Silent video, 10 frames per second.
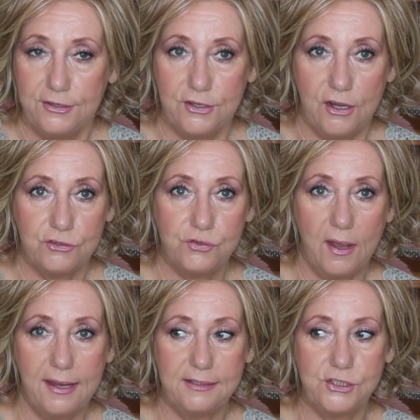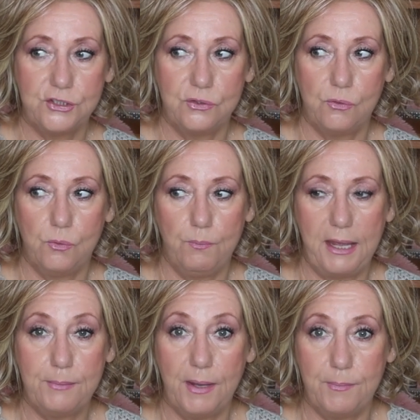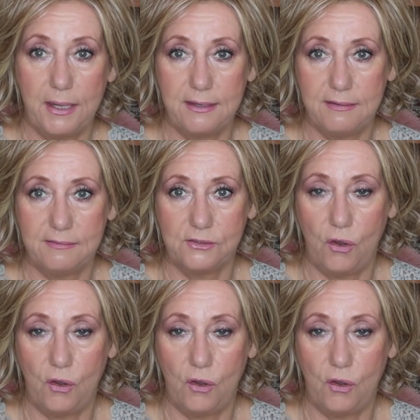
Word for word: you know, trying to make my money